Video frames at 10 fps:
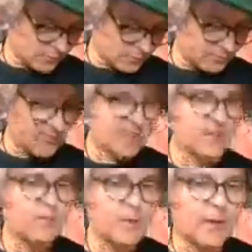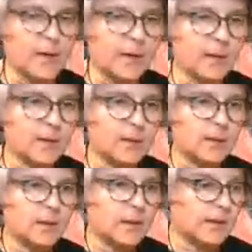see, when I
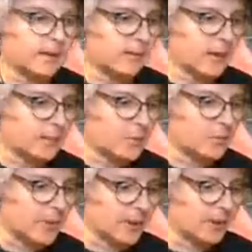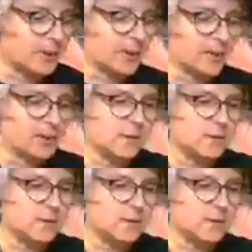have hypomania,